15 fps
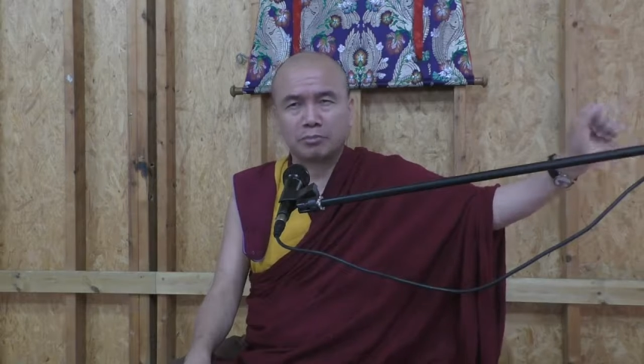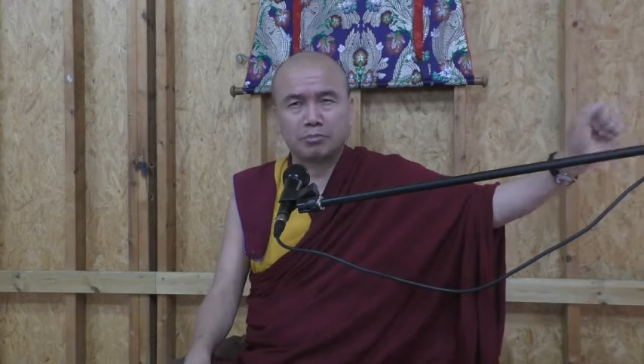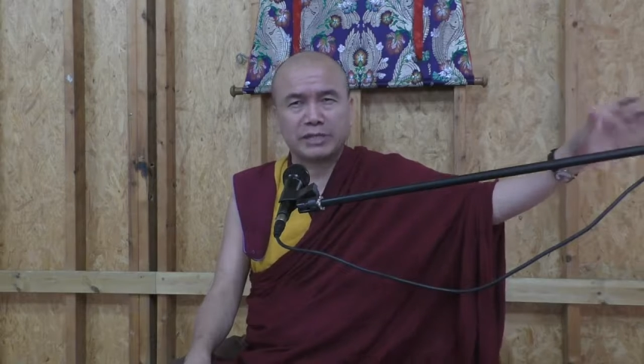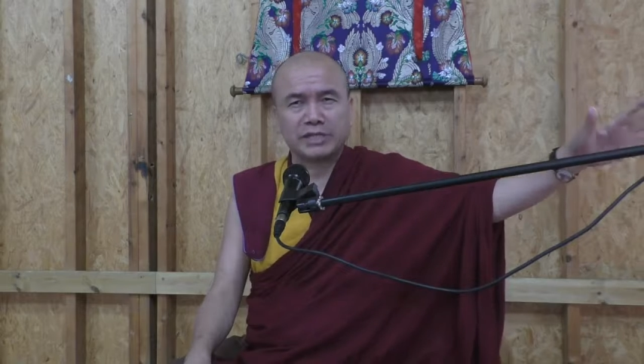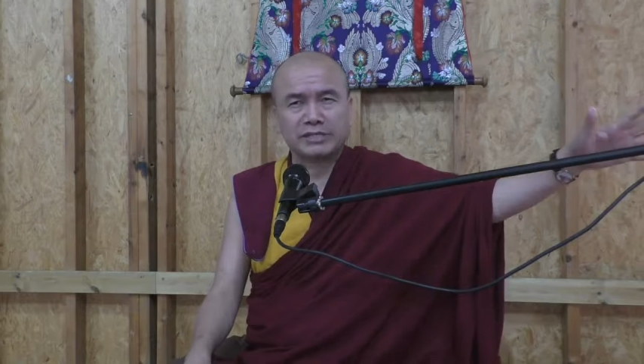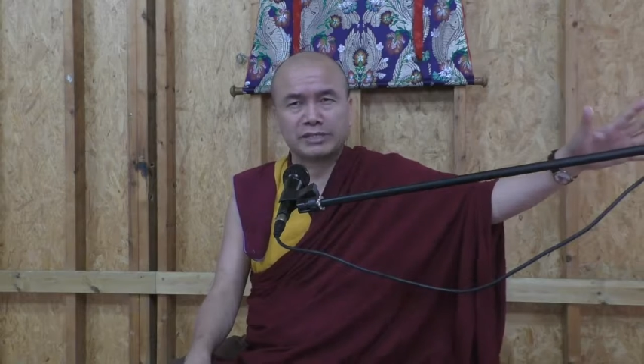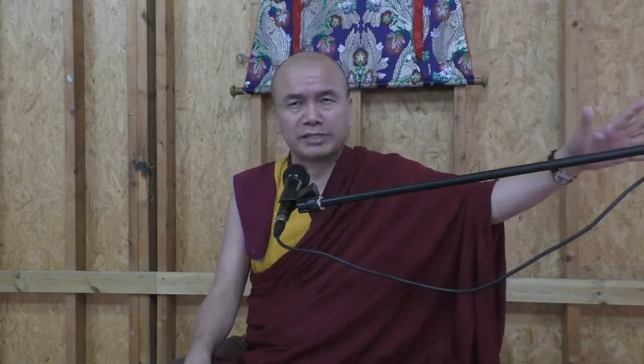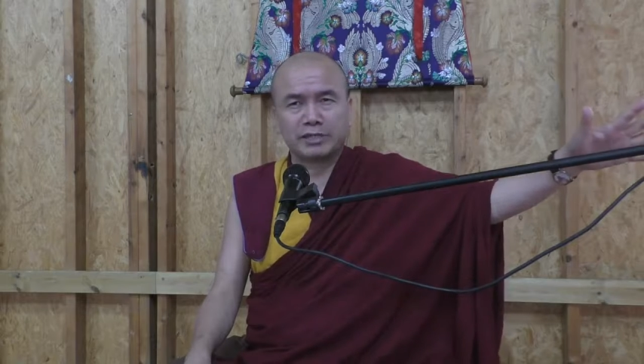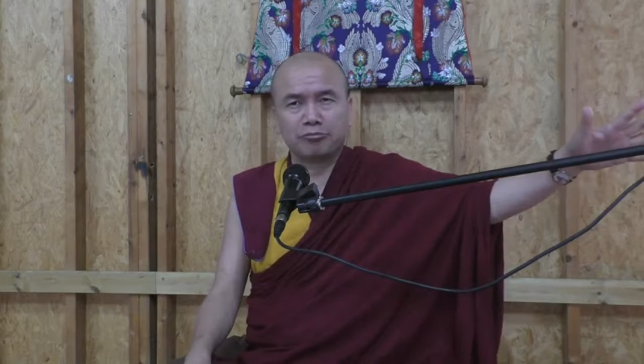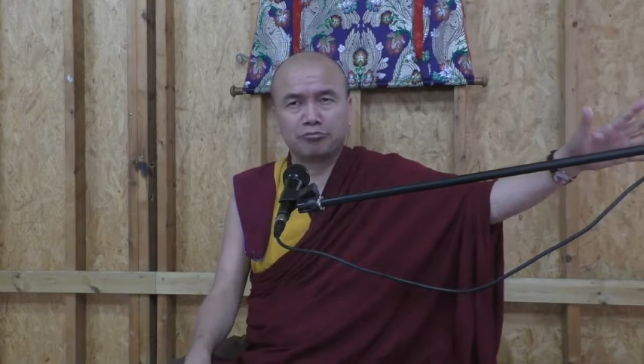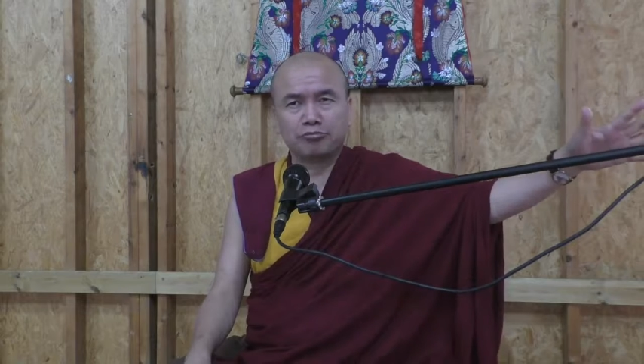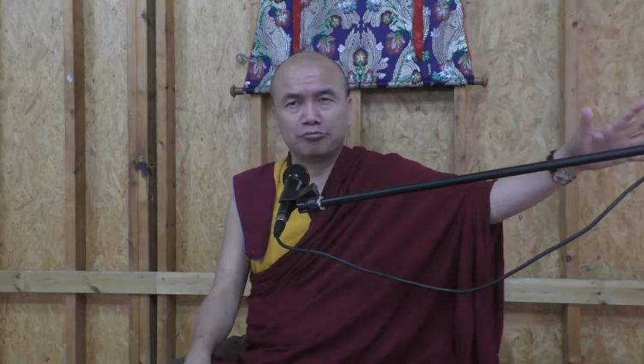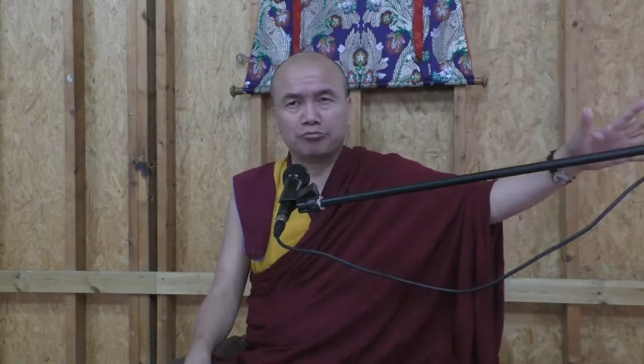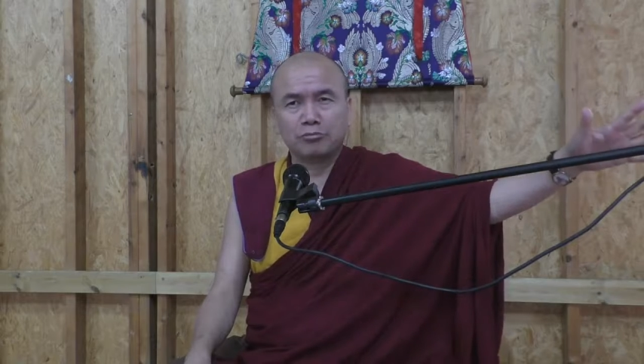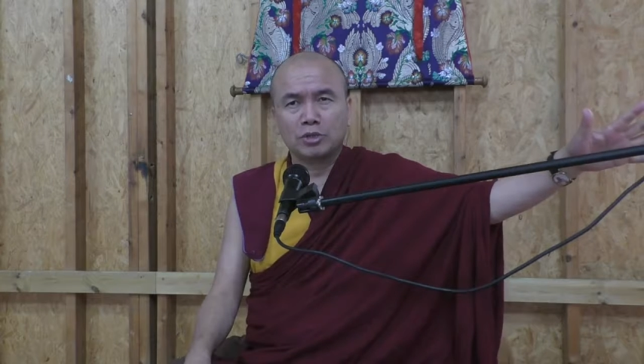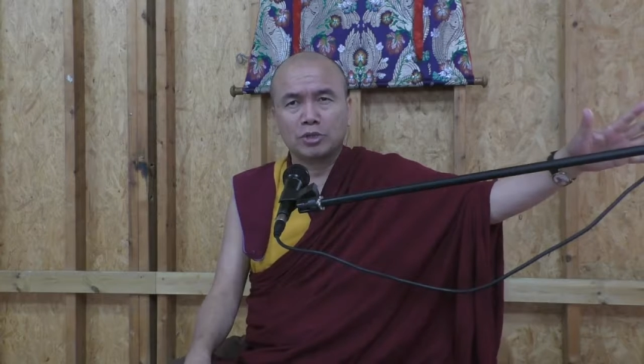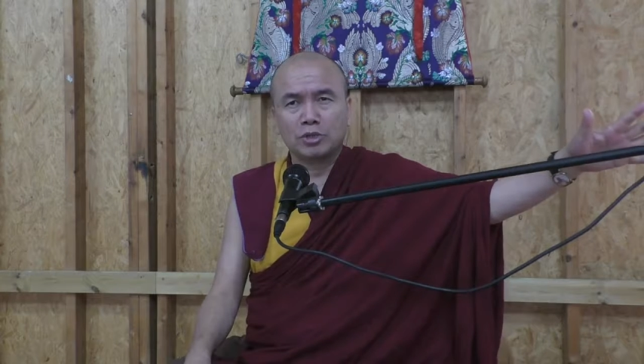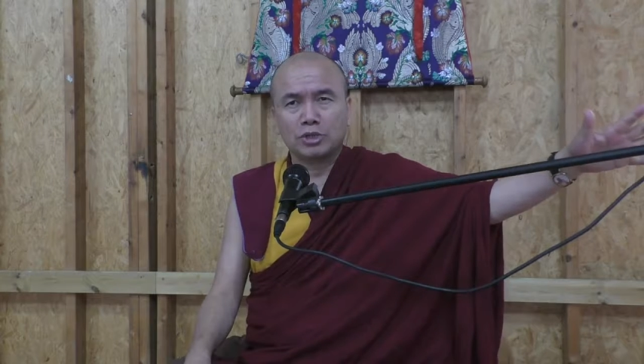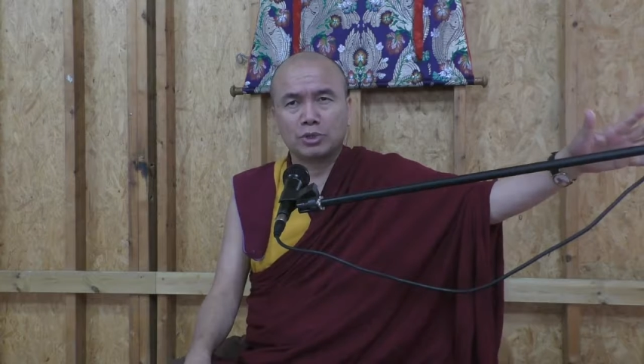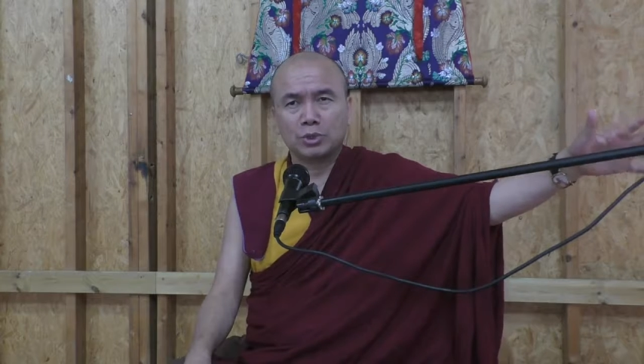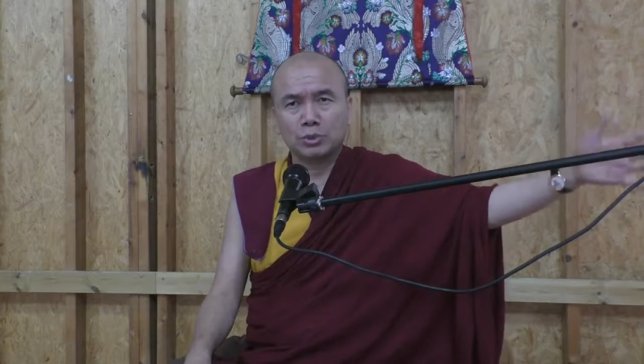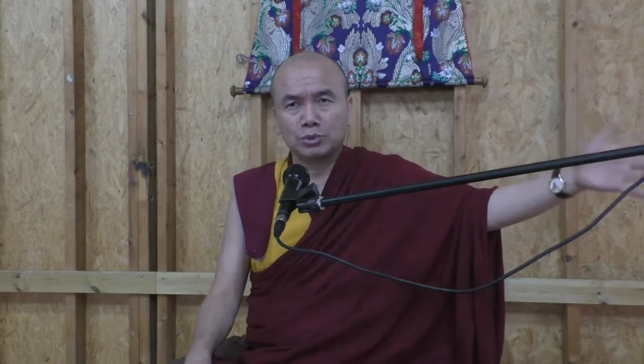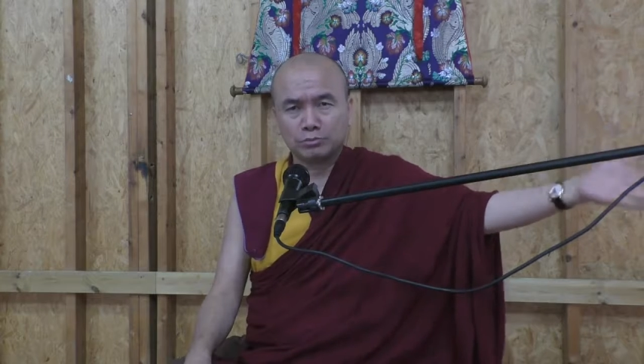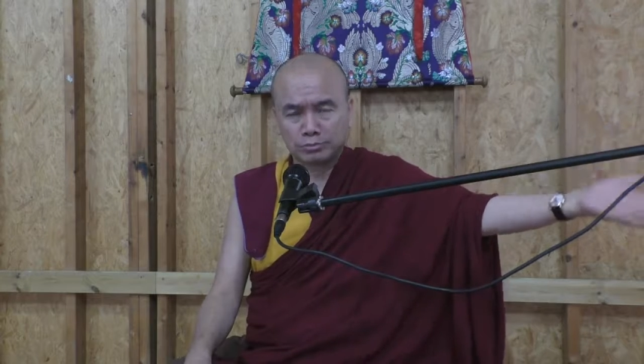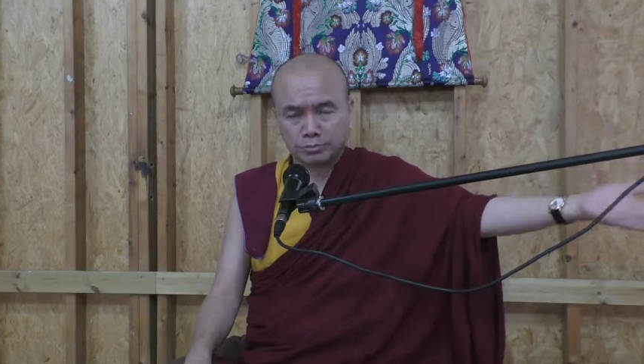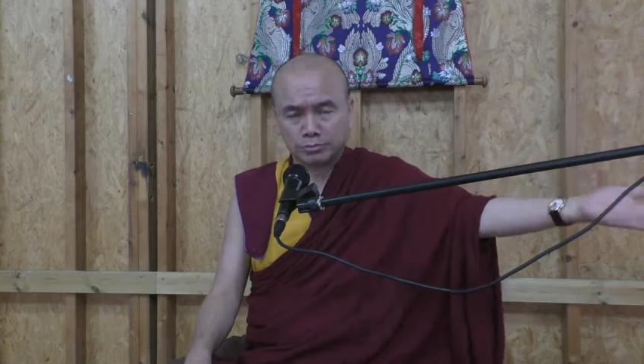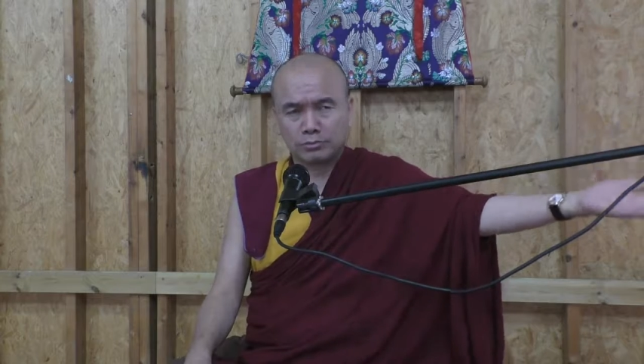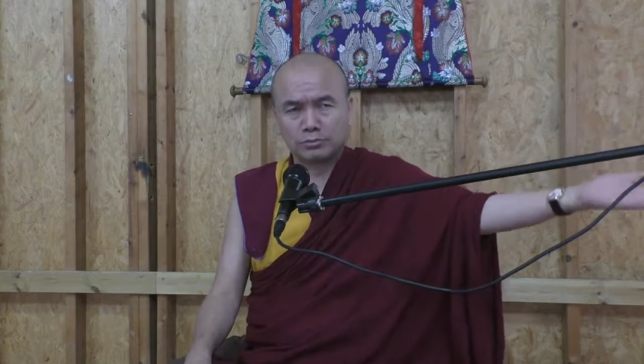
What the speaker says: blessed him to